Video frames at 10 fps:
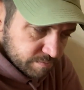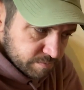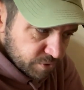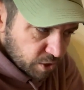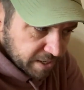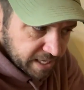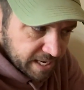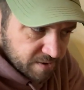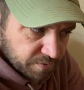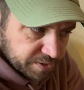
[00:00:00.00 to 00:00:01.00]
socket
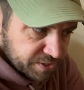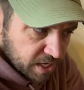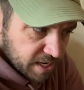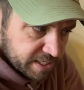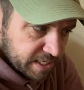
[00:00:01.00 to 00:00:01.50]
here on the side